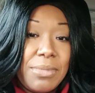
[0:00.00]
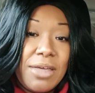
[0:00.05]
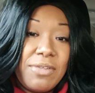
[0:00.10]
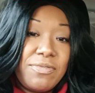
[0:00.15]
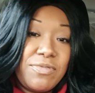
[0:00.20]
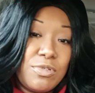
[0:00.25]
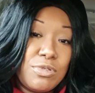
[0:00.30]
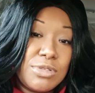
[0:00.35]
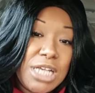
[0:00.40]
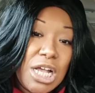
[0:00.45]
If
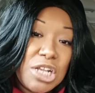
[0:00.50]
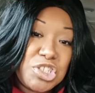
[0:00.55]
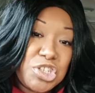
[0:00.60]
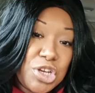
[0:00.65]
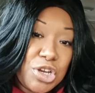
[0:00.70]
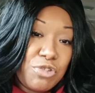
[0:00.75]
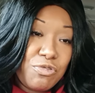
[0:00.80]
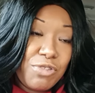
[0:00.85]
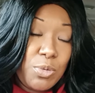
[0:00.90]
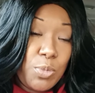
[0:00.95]
you touch and
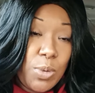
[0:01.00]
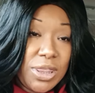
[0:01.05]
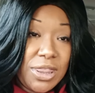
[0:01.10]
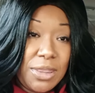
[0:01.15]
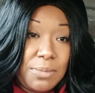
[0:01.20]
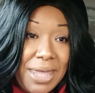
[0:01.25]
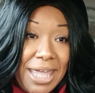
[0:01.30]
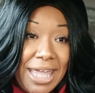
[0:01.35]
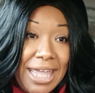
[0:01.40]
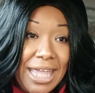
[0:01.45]
agree with
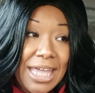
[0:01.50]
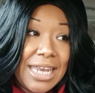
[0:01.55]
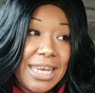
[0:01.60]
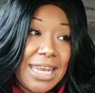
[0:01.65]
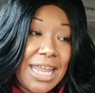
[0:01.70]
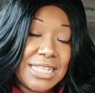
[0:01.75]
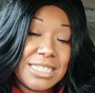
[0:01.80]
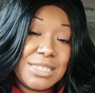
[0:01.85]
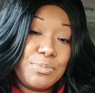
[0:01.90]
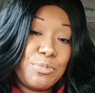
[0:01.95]
me,
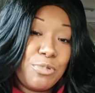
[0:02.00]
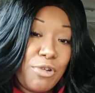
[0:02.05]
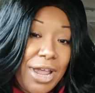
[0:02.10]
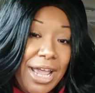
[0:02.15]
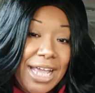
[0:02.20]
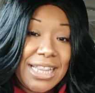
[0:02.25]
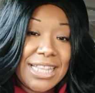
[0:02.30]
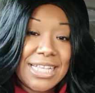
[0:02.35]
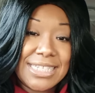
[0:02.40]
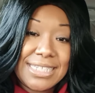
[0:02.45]
let's
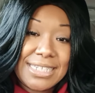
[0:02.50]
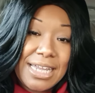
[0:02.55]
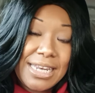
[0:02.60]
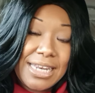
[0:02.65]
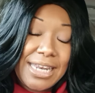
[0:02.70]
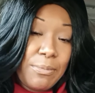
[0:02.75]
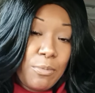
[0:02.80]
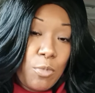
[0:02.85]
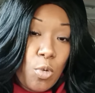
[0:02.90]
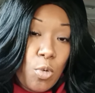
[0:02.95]
pray this
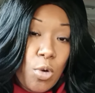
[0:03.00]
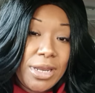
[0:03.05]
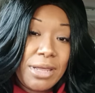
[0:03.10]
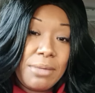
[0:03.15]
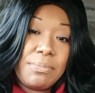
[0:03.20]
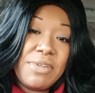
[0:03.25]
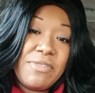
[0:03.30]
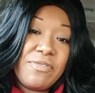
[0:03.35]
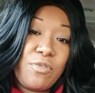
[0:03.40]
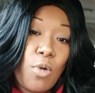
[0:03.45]
Sunday morning
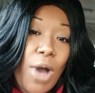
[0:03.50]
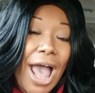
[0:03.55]
before